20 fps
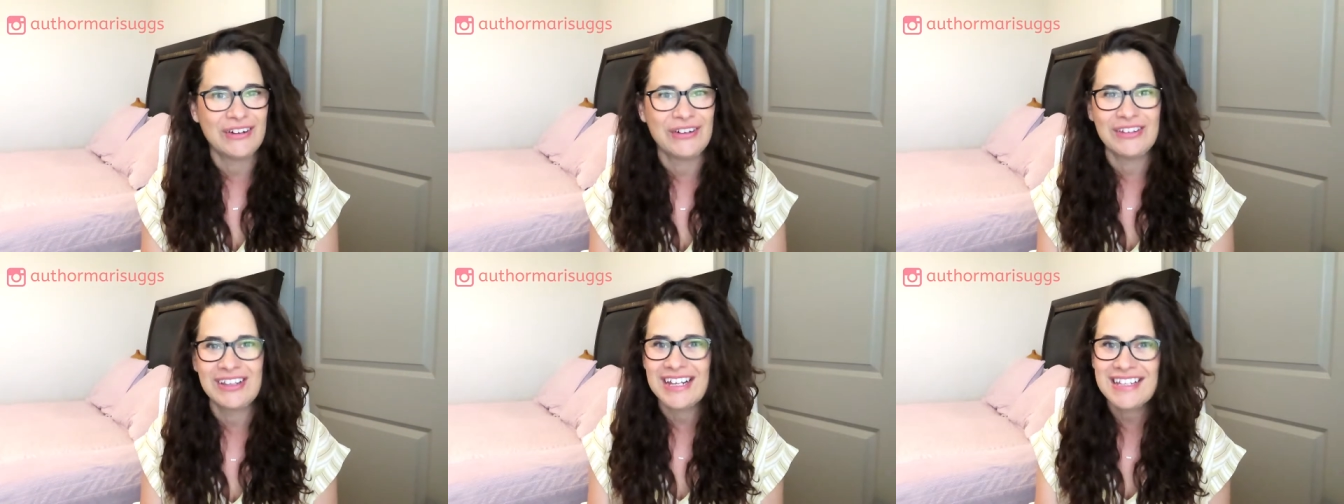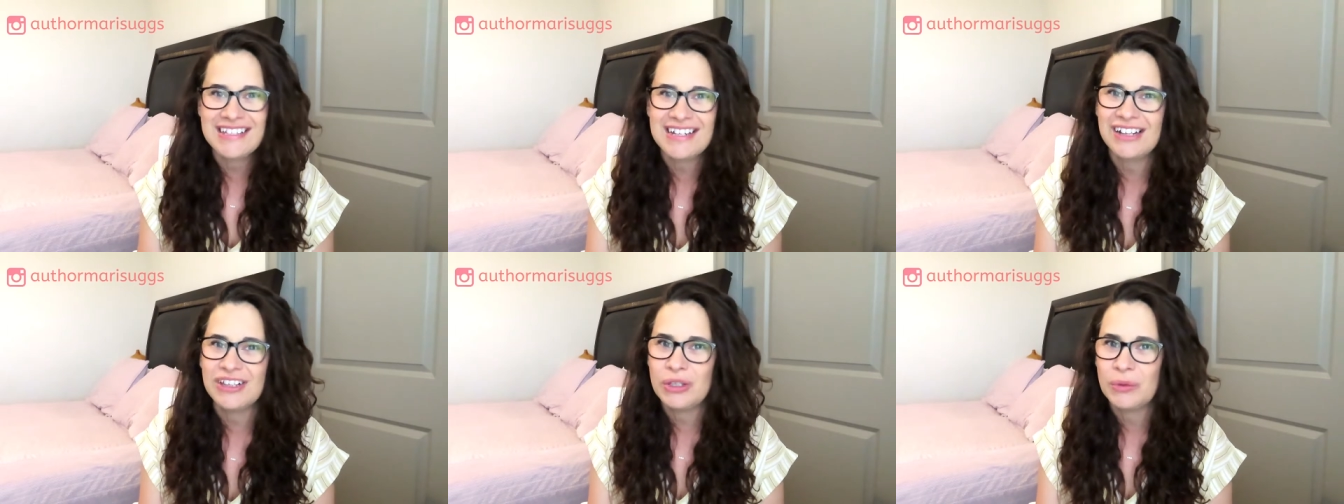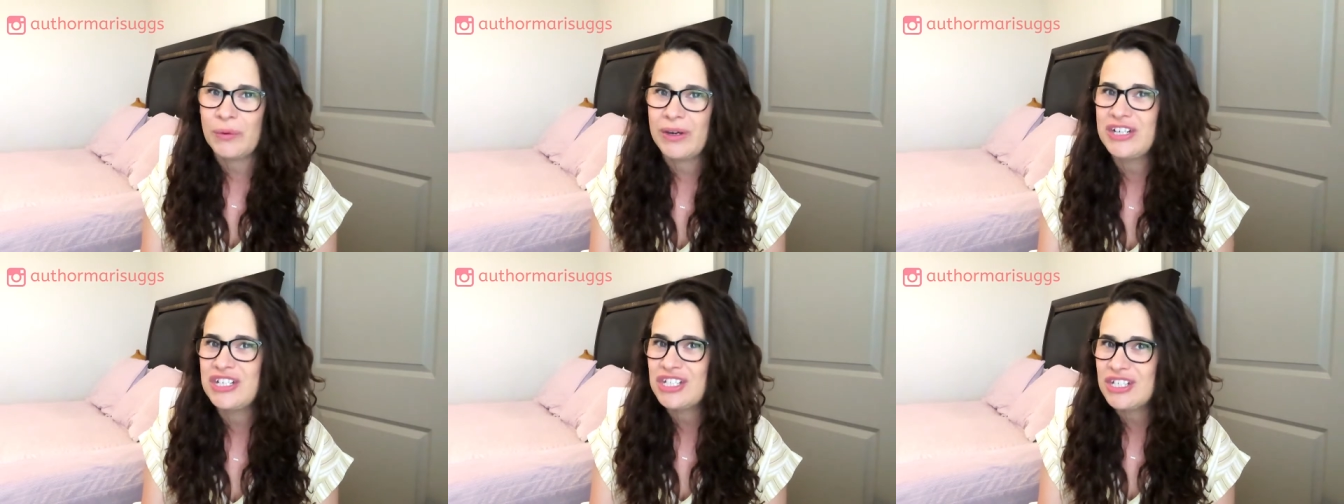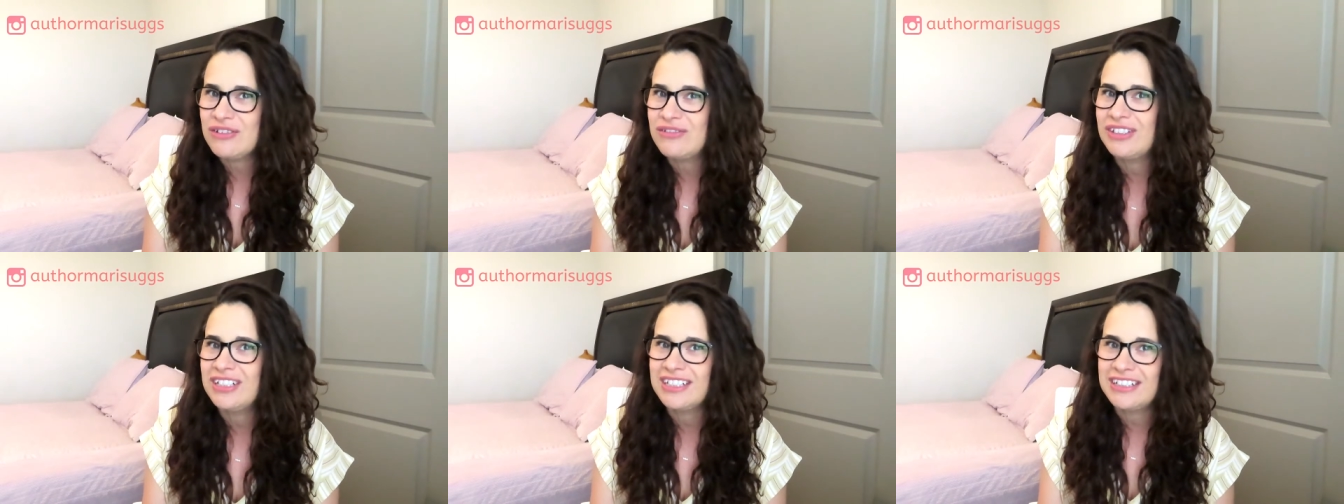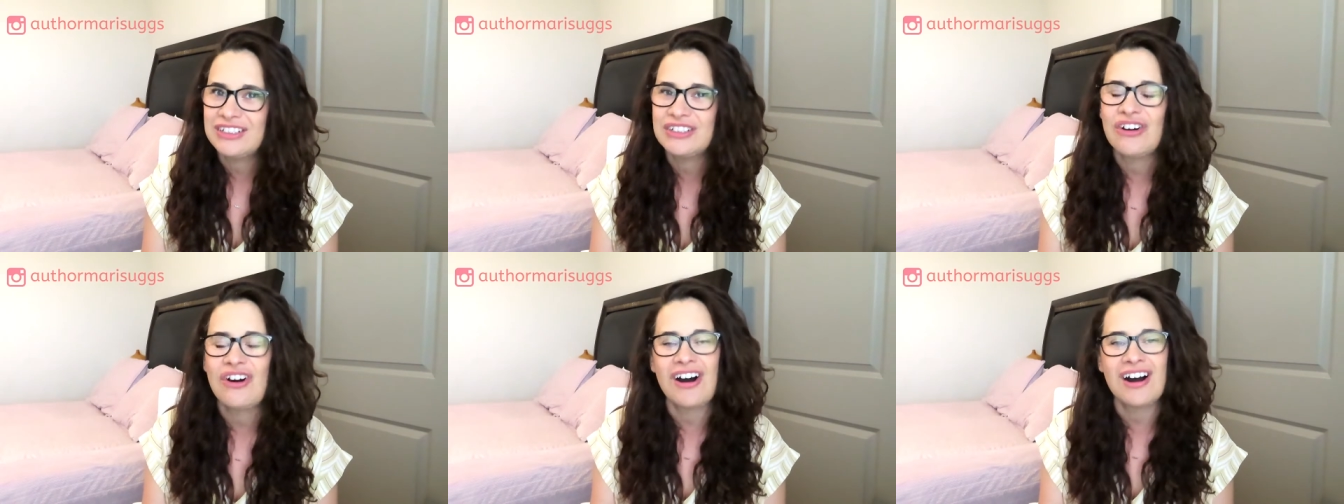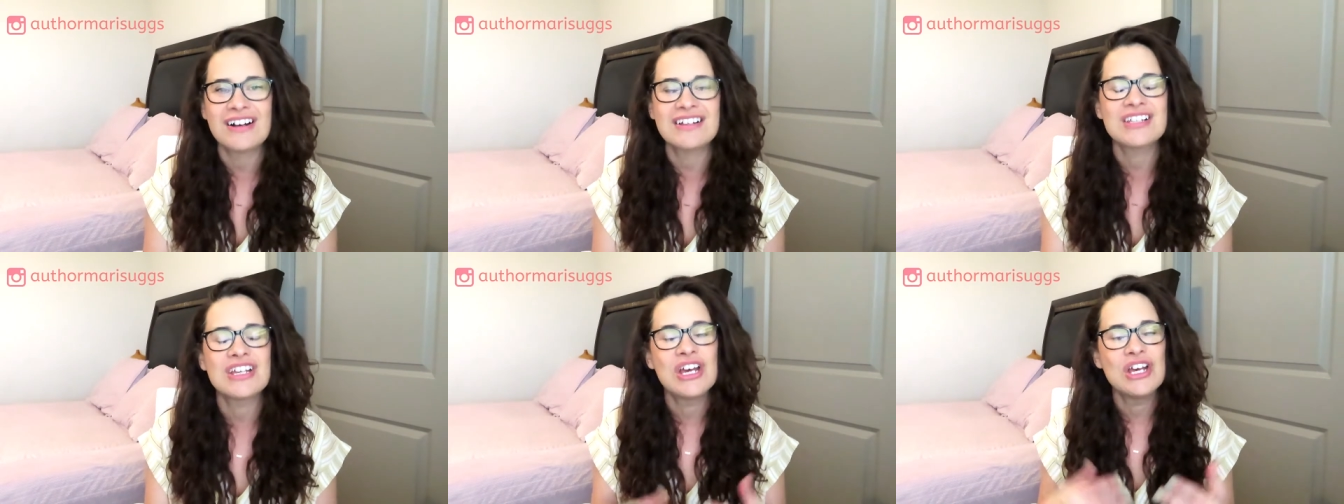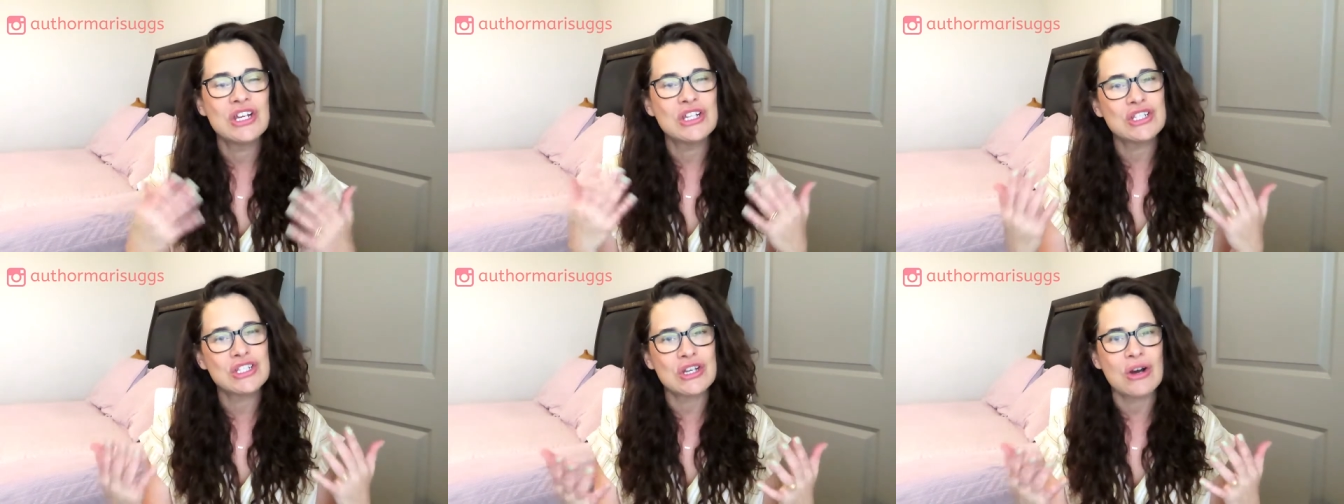or that's not the way she really talks.
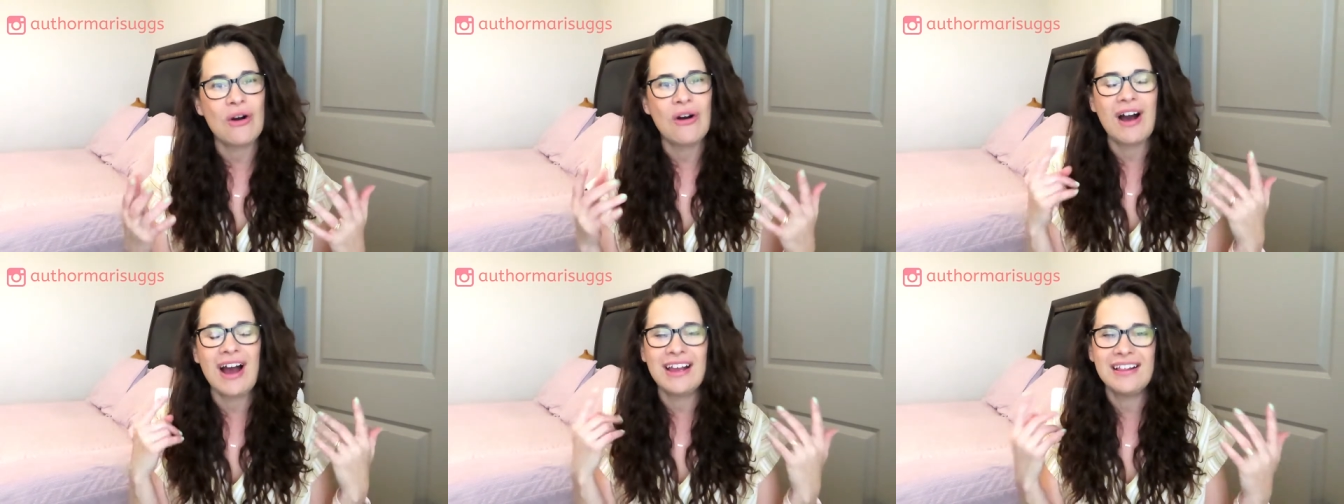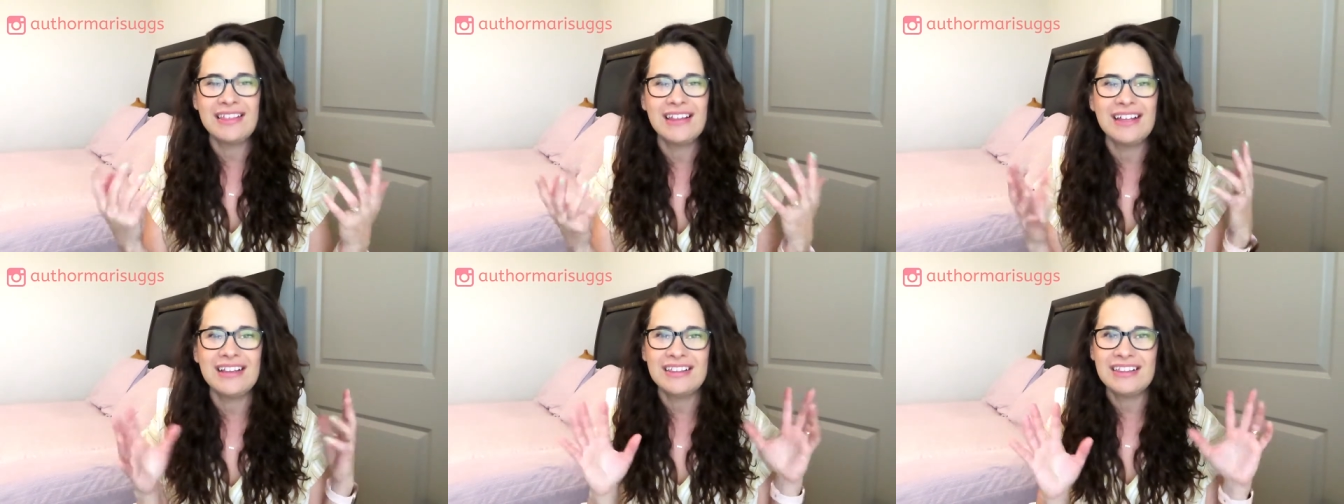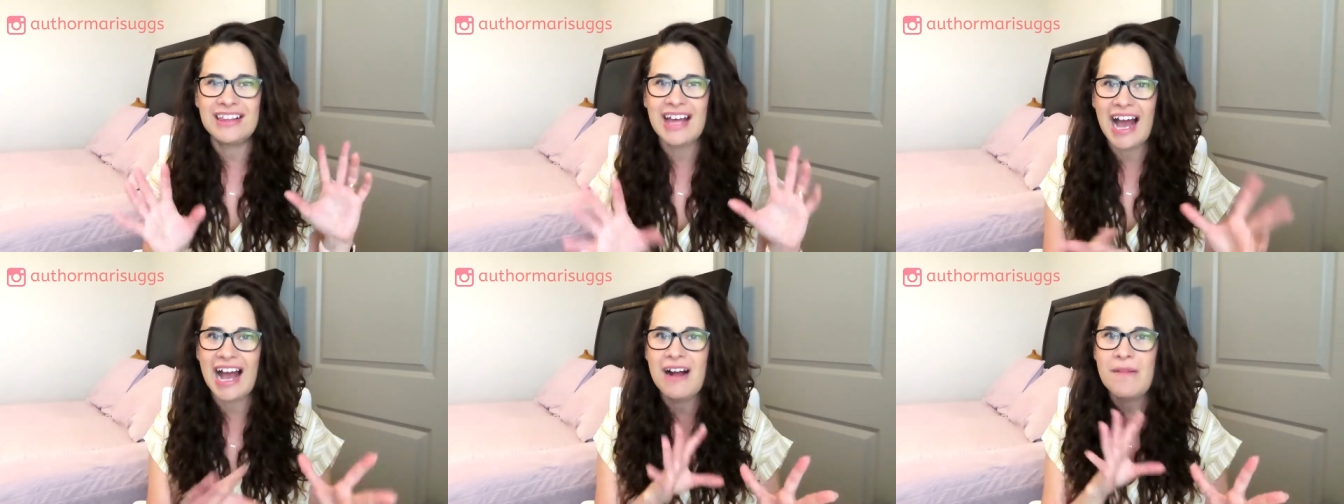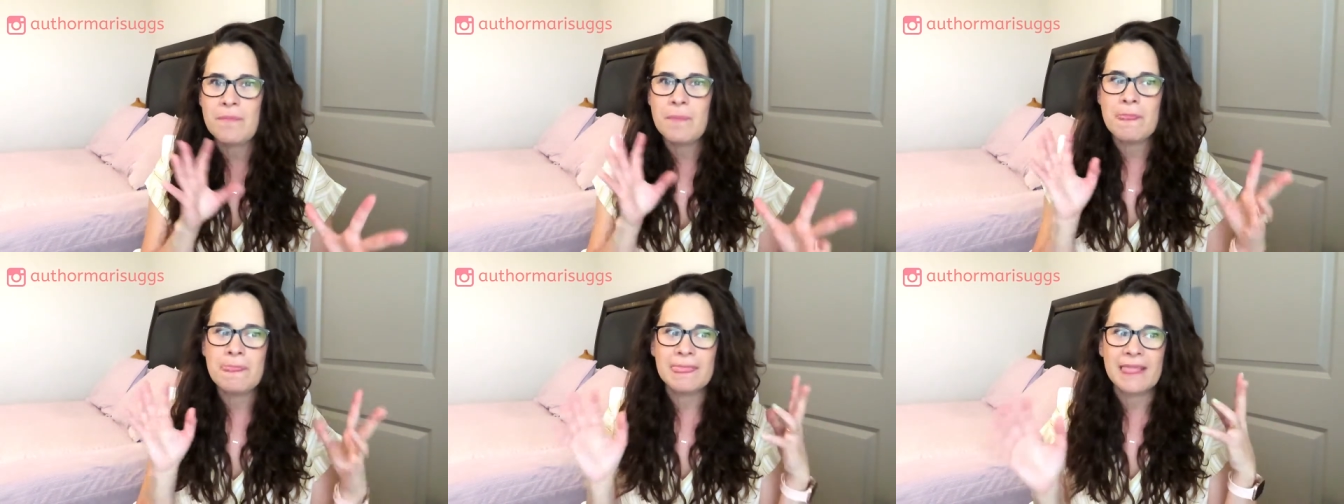So I think that